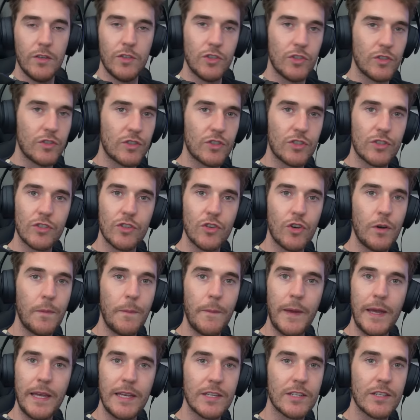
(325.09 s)
Just so
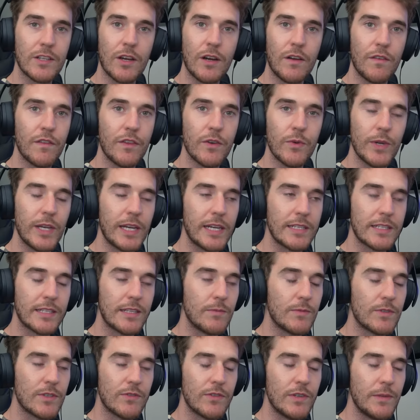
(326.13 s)
pissed off that we asked
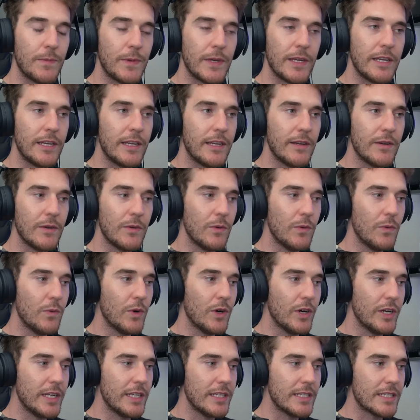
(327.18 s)
him to repeat
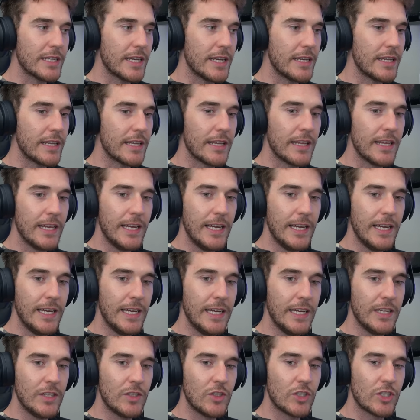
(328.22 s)
what he said.
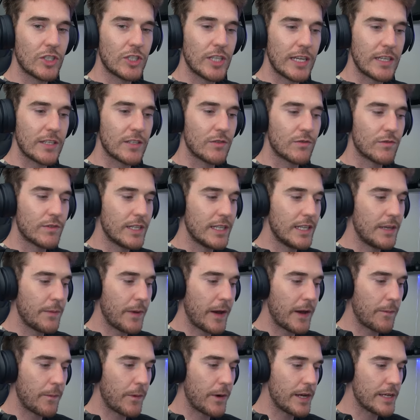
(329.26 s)
Just sets a really
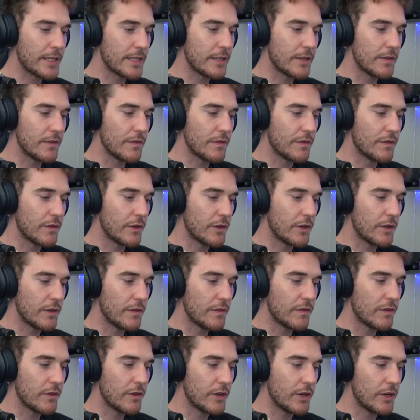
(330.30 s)
bad precedent for
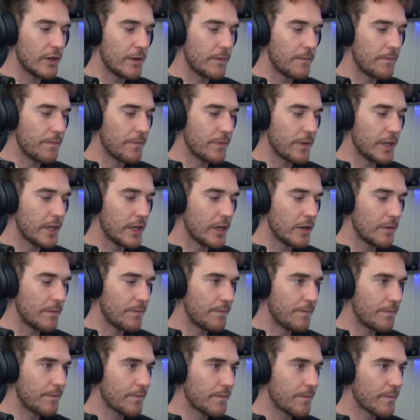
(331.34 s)
for uh, you know
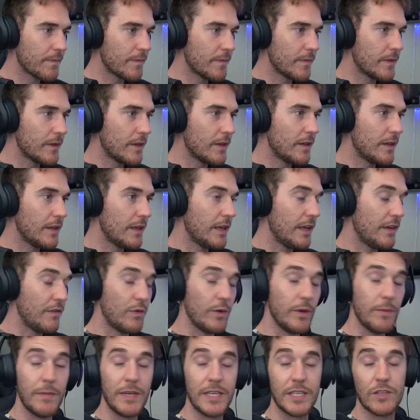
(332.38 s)
if
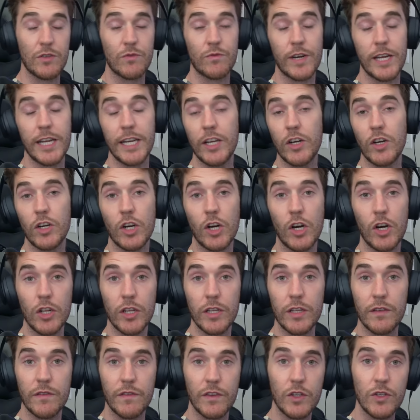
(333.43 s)
we miss a radio call
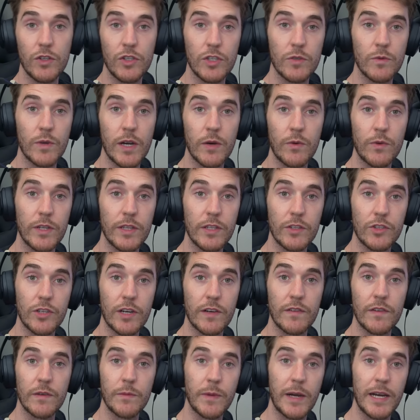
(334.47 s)
in the future while we're in the
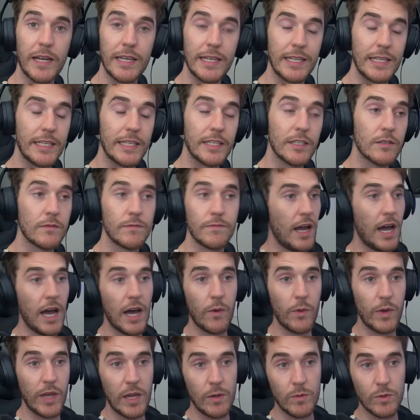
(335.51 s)
traffic pattern here,
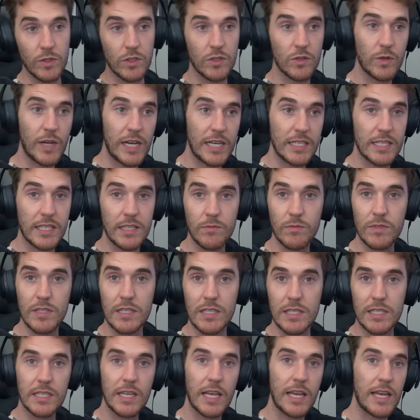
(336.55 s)
are we able to ask him to
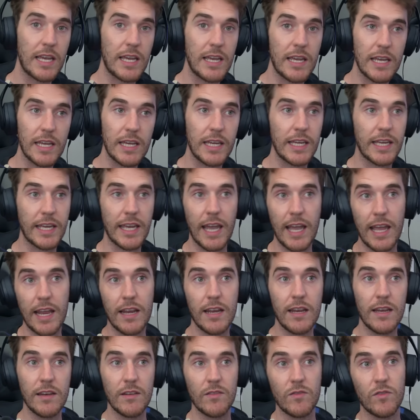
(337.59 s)
say it
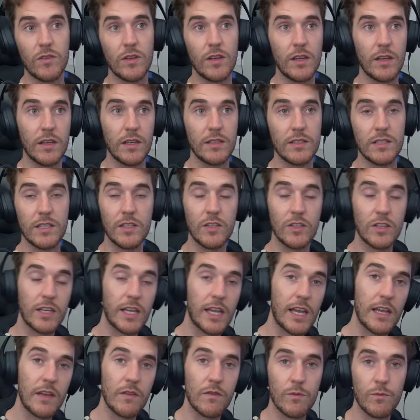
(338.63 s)
again? Uh, is he going to
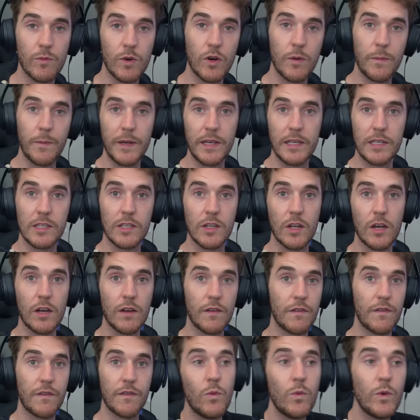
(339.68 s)
get even more pissed
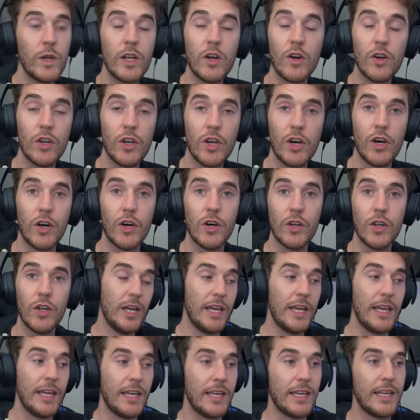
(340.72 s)
off? We don't know.
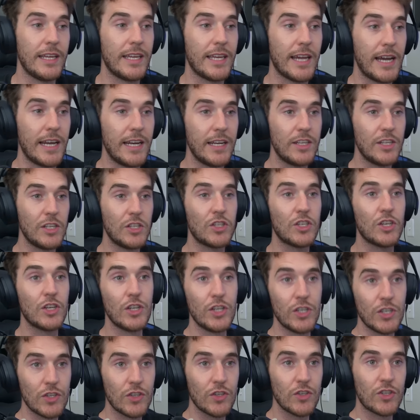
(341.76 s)
It, it kind of
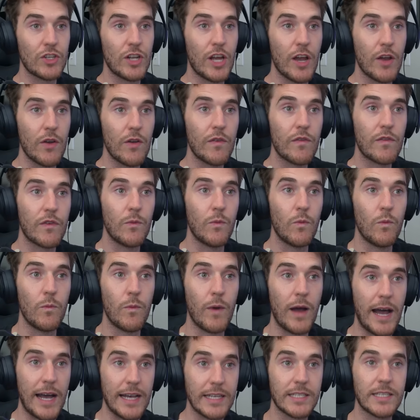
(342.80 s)
deters us now from
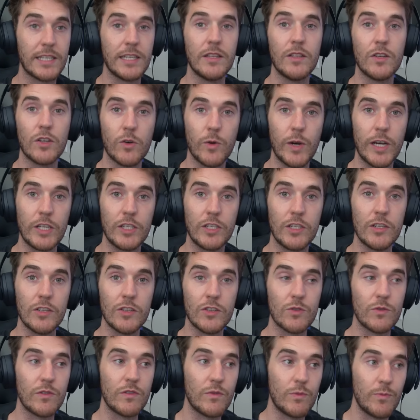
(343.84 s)
asking the question.
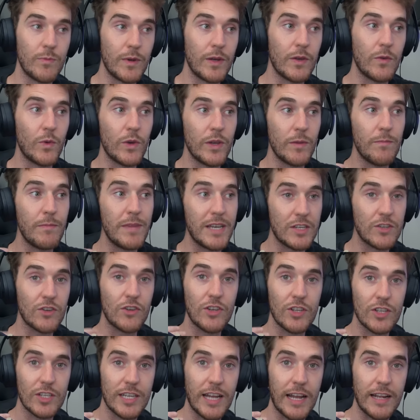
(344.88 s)
So if we, we,
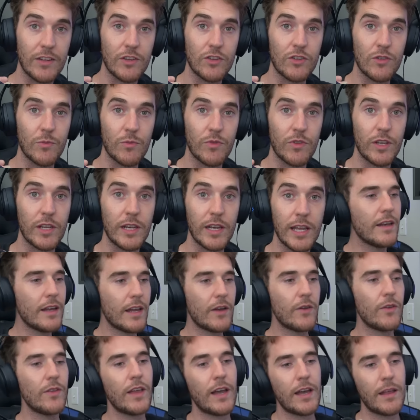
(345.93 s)
misunderstand something,
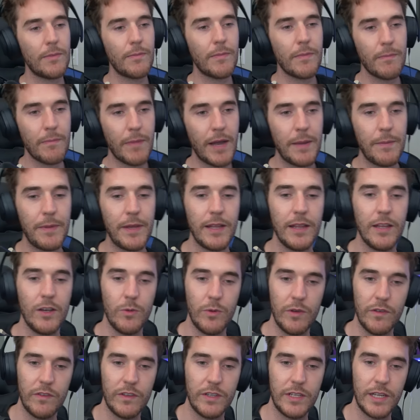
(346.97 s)
now that might be a little
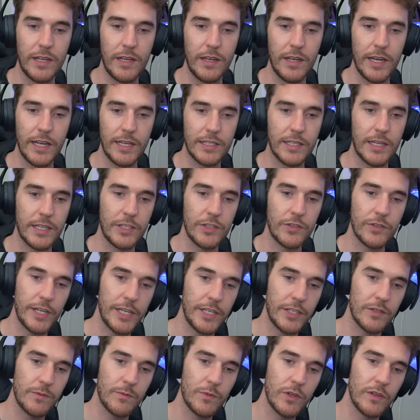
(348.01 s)
bit of an
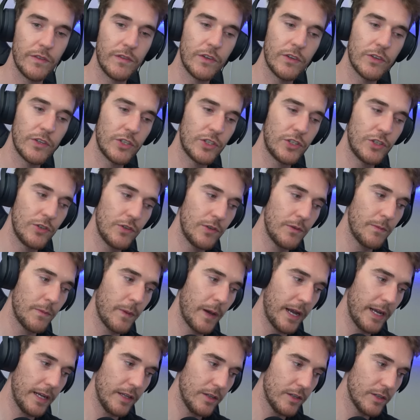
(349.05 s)
exaggeration, but if you're a student
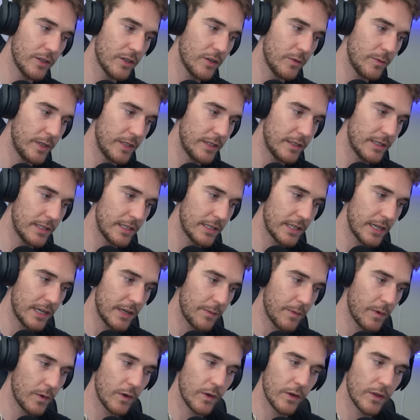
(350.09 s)
pilot coming into this
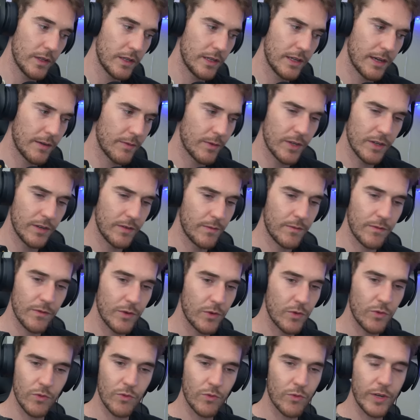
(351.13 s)
airport, and I'm going to
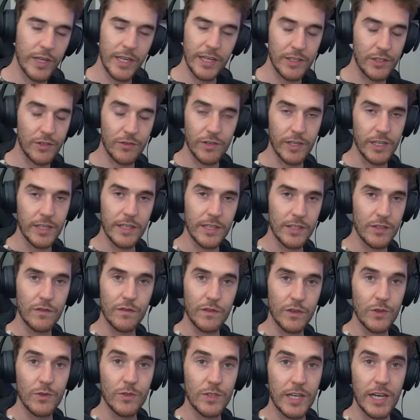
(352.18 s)
reiterate this a
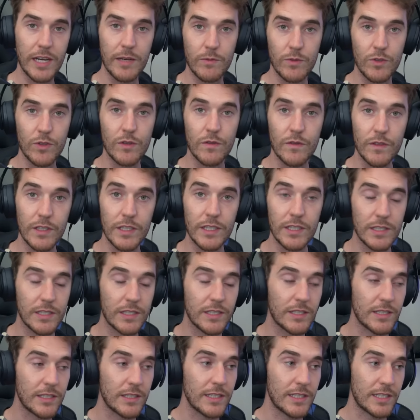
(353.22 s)
few times over
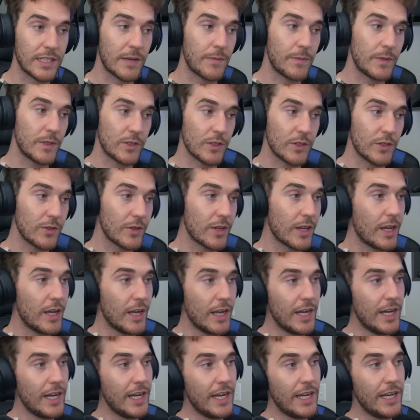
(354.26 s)
this this episode,
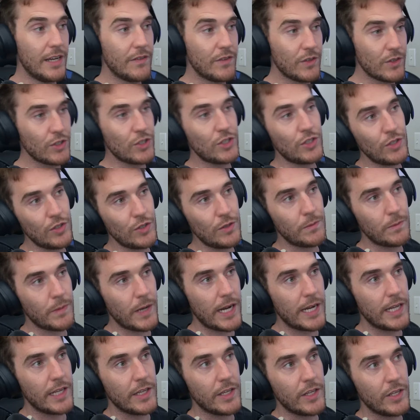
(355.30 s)
if you're a student
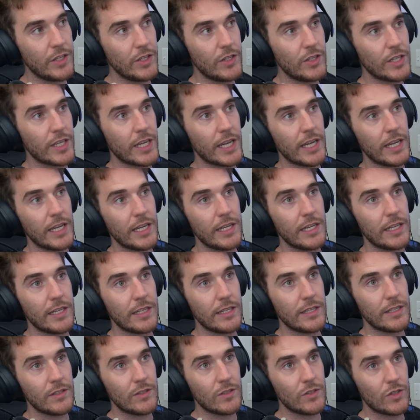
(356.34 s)
pilot and you're getting
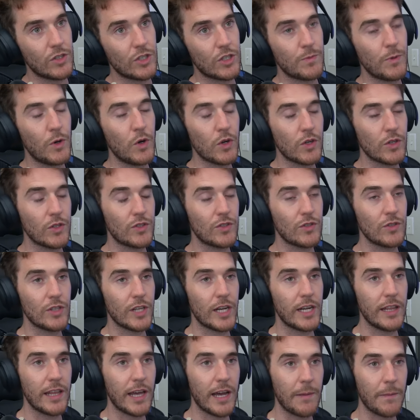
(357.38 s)
spoken to
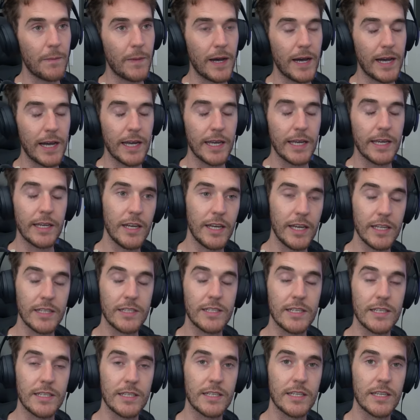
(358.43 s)
like that by
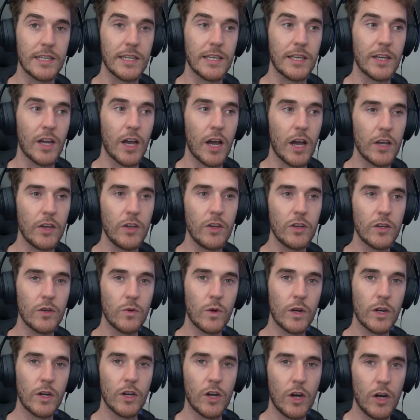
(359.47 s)
ATC, are you going to
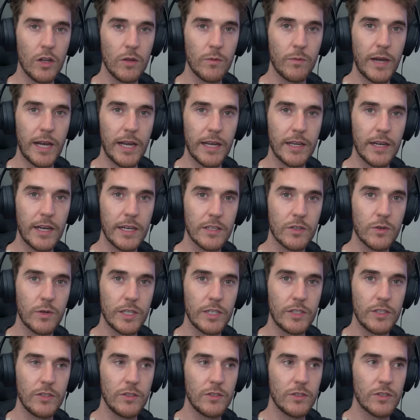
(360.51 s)
want to call them back and ask
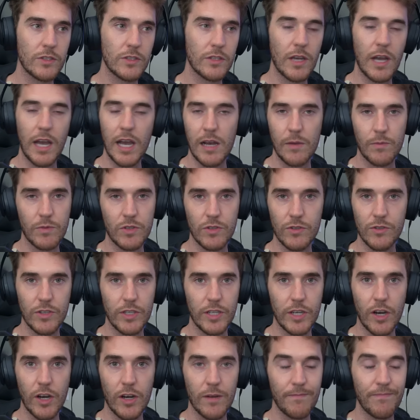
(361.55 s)
questions? Absolutely
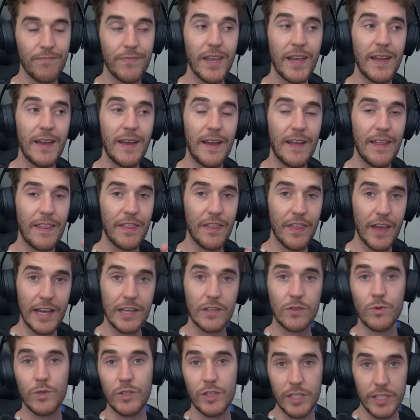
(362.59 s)
not. And
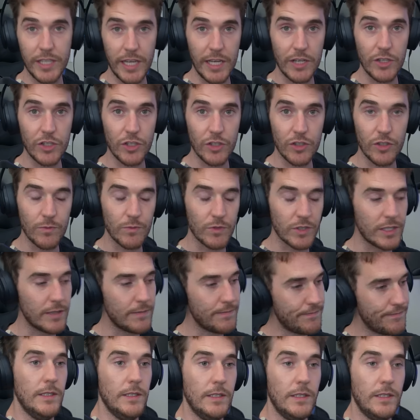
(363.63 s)
that's where the danger comes in.